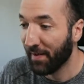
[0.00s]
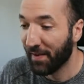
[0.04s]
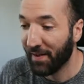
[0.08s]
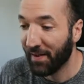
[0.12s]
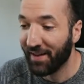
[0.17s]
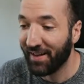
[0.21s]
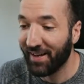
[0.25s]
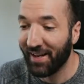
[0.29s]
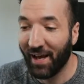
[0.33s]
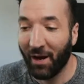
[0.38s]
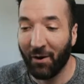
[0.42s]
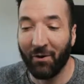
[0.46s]

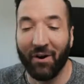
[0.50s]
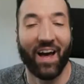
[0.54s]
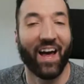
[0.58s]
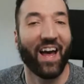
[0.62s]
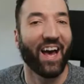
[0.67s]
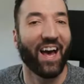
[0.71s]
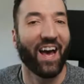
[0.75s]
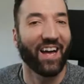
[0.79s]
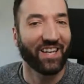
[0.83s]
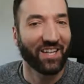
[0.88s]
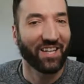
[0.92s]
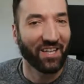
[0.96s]
Now,
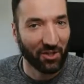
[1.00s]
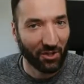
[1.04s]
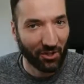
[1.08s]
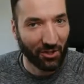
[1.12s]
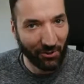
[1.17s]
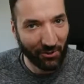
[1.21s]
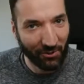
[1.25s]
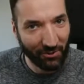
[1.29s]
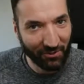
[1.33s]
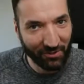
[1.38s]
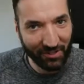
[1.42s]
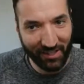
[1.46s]
adding
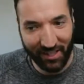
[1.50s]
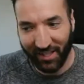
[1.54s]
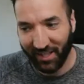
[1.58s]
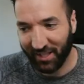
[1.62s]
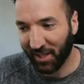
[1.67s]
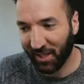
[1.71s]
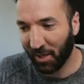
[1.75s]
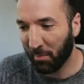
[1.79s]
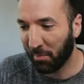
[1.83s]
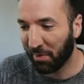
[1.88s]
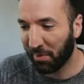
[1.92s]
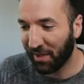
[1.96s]
to the
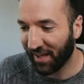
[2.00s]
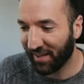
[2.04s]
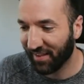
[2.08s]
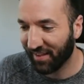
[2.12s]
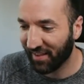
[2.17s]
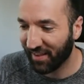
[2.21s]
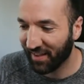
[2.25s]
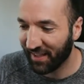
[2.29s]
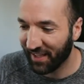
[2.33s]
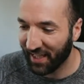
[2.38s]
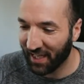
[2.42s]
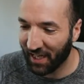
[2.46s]

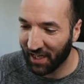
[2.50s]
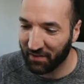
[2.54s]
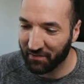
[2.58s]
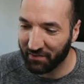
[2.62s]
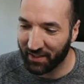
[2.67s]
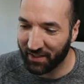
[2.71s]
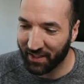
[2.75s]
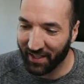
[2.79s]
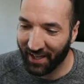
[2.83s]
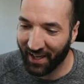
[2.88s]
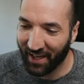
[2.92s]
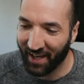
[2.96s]
complexity of
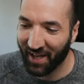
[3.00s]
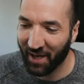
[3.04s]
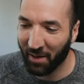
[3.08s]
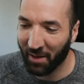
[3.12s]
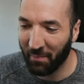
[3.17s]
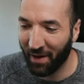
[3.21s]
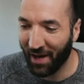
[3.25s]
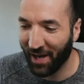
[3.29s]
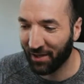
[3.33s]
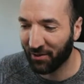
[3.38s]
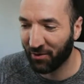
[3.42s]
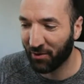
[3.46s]
the
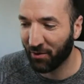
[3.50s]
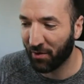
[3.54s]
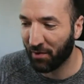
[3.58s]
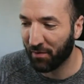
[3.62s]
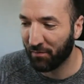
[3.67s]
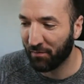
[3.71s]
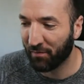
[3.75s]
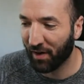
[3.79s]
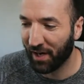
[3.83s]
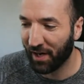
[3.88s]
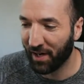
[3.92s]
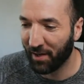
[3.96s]
macro
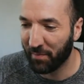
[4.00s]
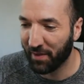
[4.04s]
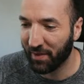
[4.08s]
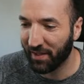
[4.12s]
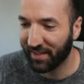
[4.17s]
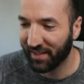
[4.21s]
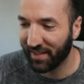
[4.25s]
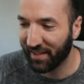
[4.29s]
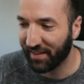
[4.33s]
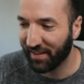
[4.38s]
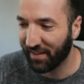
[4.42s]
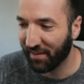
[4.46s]
environment
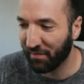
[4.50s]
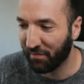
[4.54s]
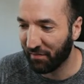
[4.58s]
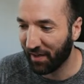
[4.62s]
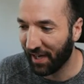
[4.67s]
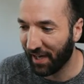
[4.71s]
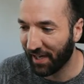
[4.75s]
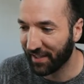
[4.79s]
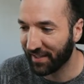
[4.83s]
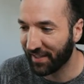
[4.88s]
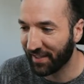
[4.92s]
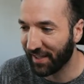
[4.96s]
is the
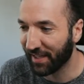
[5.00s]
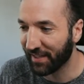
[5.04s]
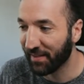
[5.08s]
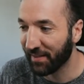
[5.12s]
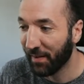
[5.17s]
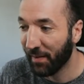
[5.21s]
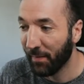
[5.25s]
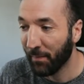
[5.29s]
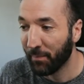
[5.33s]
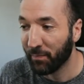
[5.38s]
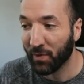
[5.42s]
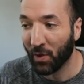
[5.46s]
fact that
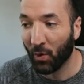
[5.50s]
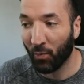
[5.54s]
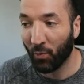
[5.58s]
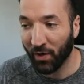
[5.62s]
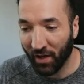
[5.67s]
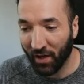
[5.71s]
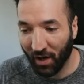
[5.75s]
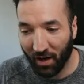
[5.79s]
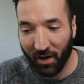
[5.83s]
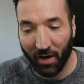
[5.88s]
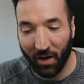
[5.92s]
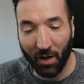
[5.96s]
we
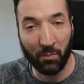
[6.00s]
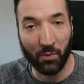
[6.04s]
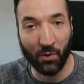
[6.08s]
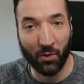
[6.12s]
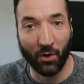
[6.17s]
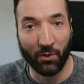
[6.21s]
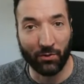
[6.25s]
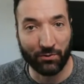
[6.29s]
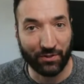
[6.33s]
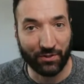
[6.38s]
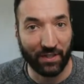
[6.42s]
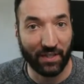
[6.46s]
are
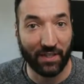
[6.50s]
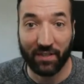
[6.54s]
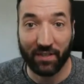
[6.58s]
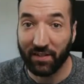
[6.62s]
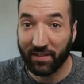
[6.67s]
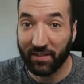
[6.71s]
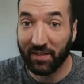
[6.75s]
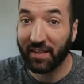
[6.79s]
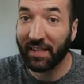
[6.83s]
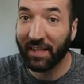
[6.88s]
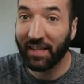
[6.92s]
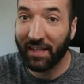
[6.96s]
approaching
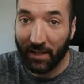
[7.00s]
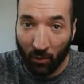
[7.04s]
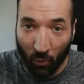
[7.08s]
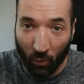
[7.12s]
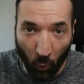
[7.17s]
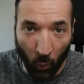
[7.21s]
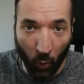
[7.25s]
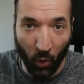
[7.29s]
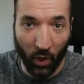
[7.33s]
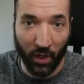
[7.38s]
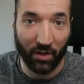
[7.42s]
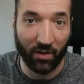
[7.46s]
the
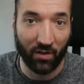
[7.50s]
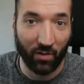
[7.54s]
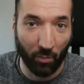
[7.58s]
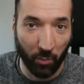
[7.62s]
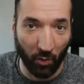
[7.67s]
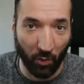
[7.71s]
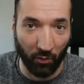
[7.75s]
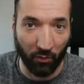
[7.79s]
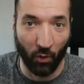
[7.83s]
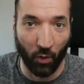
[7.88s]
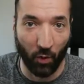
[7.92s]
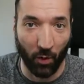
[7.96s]
worst
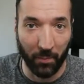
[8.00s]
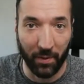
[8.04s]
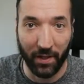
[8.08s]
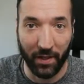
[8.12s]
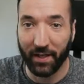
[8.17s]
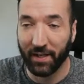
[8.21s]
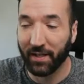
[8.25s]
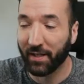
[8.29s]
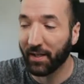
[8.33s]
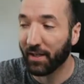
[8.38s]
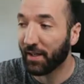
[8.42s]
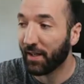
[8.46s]

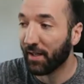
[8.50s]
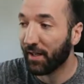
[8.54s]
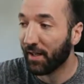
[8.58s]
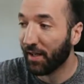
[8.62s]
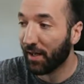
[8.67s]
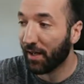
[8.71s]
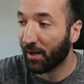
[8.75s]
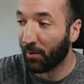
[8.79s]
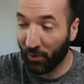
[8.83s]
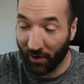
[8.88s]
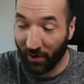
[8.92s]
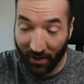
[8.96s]
performing,
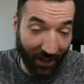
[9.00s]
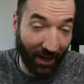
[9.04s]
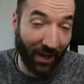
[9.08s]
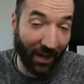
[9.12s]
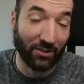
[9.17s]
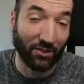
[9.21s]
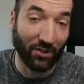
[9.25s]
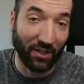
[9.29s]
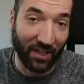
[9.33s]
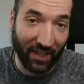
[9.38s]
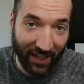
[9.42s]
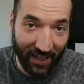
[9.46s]
we're
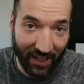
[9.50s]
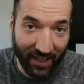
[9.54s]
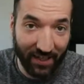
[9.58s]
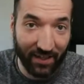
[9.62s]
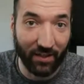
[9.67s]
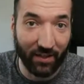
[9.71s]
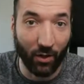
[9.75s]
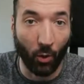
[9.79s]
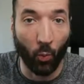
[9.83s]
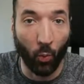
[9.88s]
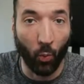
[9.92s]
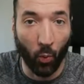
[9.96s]
actually in
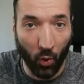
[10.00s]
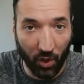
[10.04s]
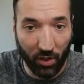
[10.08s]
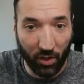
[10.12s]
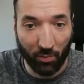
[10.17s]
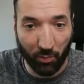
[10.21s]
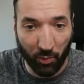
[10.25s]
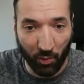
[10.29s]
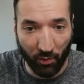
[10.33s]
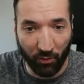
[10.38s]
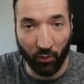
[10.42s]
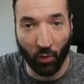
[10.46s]
the worst
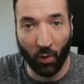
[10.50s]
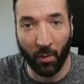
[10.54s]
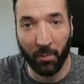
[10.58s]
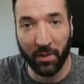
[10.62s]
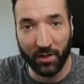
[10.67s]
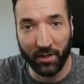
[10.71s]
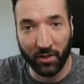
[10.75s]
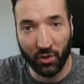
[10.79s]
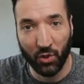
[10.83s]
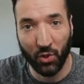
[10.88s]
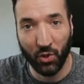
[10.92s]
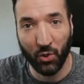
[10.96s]
performing
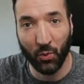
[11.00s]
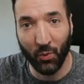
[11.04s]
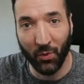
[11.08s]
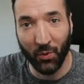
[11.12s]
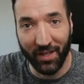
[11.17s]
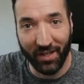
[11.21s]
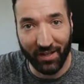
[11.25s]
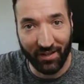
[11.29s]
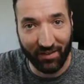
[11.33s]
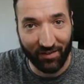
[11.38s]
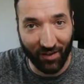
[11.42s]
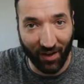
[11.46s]
2
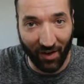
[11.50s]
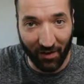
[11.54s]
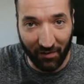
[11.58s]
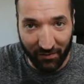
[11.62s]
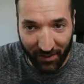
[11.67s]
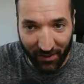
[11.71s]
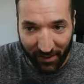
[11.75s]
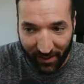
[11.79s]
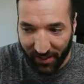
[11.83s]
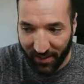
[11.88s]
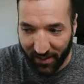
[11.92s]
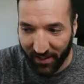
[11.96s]
weeks of the
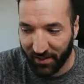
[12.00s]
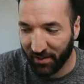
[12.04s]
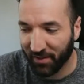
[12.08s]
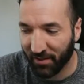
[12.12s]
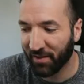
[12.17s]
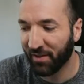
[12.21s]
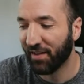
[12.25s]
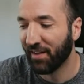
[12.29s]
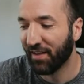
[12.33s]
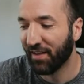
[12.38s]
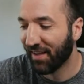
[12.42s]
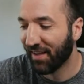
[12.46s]
year,
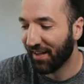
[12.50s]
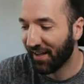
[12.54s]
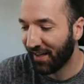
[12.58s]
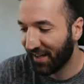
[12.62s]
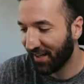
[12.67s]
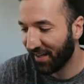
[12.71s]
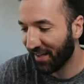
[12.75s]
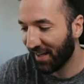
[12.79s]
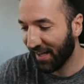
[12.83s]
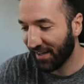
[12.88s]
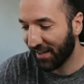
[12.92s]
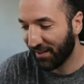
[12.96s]

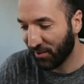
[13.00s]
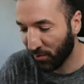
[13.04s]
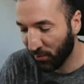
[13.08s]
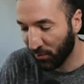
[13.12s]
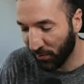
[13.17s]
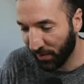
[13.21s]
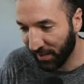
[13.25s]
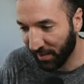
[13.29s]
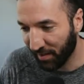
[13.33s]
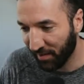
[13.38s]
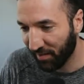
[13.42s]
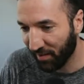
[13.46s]
last 2
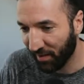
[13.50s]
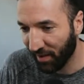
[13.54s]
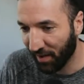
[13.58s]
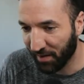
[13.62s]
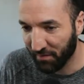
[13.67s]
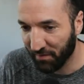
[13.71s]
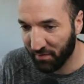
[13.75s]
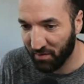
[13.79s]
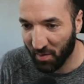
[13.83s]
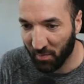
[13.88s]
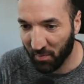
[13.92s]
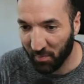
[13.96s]
weeks of
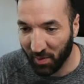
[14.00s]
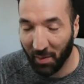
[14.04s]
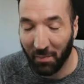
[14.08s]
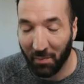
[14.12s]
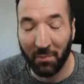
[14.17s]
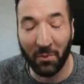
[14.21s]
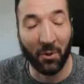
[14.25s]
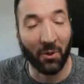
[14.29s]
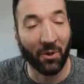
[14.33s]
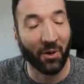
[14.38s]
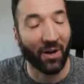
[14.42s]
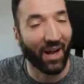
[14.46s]

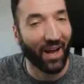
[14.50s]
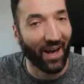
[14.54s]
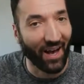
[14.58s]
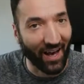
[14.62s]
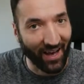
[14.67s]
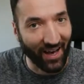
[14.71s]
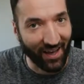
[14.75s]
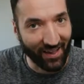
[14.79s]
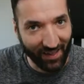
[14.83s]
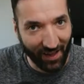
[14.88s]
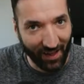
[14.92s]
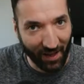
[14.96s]
September.
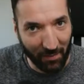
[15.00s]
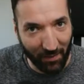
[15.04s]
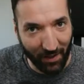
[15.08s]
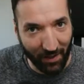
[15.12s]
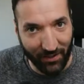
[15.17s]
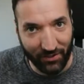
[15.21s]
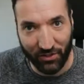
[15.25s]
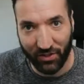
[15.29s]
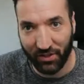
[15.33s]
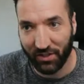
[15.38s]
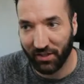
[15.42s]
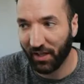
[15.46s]
As I
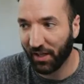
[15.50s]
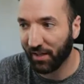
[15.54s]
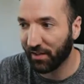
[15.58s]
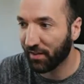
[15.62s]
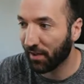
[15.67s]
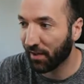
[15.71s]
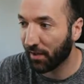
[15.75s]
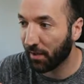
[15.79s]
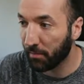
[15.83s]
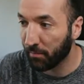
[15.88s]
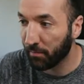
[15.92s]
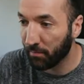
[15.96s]
mentioned, I
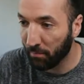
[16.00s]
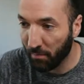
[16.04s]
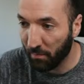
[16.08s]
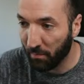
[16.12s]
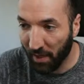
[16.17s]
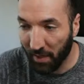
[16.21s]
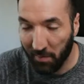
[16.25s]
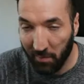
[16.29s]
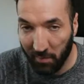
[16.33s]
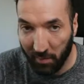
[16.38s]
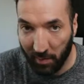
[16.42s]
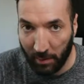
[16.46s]
thought
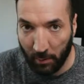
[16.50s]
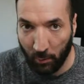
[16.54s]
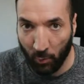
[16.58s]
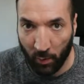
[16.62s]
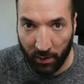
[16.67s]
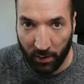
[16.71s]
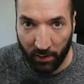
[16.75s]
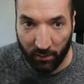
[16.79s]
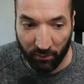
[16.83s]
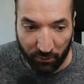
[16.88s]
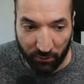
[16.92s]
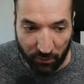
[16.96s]
maybe we
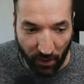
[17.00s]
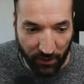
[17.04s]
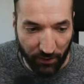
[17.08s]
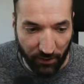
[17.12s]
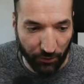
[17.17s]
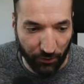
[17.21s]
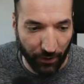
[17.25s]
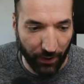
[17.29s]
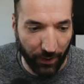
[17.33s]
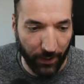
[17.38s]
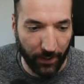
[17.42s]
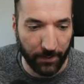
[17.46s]
front
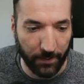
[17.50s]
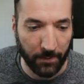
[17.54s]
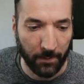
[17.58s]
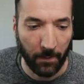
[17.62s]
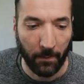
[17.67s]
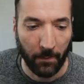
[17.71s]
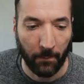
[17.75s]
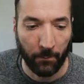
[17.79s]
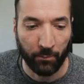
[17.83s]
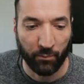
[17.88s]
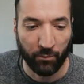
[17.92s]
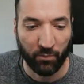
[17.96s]
ran
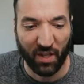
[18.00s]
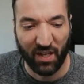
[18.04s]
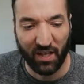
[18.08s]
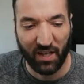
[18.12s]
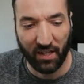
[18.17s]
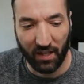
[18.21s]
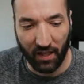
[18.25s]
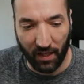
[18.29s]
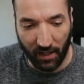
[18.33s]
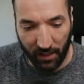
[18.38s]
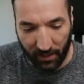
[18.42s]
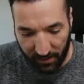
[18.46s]

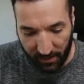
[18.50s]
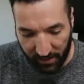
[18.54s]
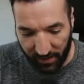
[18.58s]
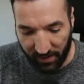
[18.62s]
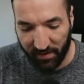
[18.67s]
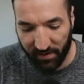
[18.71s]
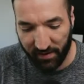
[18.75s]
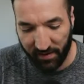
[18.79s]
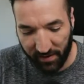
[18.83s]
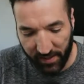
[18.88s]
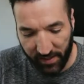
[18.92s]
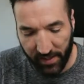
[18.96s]

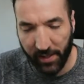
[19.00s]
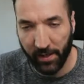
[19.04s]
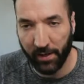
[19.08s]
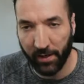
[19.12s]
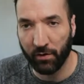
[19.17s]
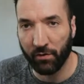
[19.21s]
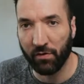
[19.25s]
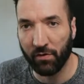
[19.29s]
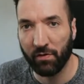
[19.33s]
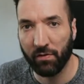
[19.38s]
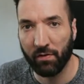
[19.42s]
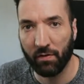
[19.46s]
this
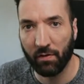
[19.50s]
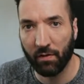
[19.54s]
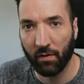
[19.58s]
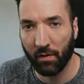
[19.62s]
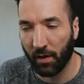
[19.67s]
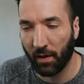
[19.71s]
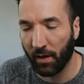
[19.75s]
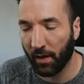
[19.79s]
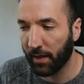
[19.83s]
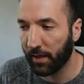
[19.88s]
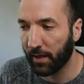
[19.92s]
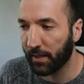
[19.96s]
year's
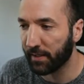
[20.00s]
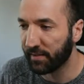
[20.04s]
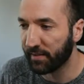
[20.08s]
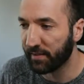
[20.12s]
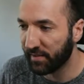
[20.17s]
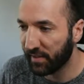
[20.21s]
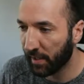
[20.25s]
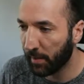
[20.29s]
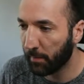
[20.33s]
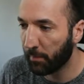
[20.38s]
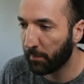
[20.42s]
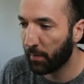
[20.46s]

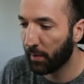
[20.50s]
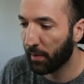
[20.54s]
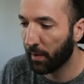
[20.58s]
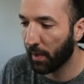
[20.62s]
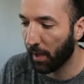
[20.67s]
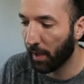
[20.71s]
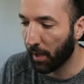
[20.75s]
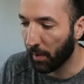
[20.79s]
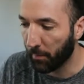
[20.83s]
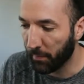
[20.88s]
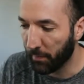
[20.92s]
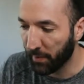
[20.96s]
dip
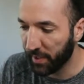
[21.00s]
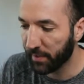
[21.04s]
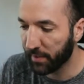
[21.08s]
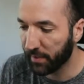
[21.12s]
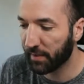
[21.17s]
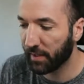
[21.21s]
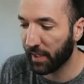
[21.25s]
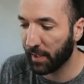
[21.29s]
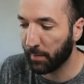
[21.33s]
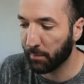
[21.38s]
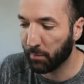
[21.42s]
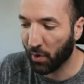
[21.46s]
a bit,
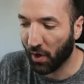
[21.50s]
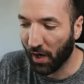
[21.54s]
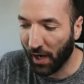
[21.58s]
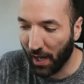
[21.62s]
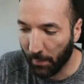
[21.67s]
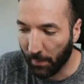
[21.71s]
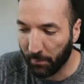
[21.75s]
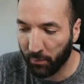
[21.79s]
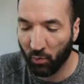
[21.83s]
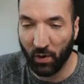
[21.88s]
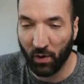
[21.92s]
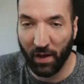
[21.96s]
and
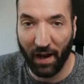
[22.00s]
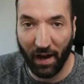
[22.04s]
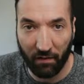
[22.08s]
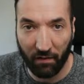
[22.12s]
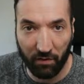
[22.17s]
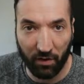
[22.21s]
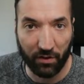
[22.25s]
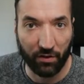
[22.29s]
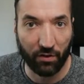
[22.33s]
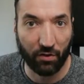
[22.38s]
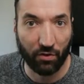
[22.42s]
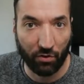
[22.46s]
perhaps we have a
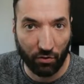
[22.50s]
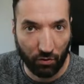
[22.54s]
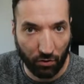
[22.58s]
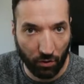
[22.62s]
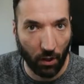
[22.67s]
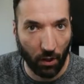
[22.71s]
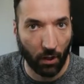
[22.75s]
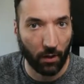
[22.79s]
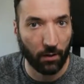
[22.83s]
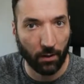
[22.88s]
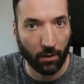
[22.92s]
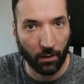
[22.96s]

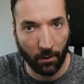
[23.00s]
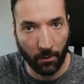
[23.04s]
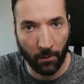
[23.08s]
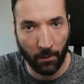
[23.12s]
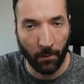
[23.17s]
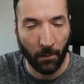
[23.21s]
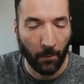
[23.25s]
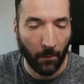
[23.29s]
stronger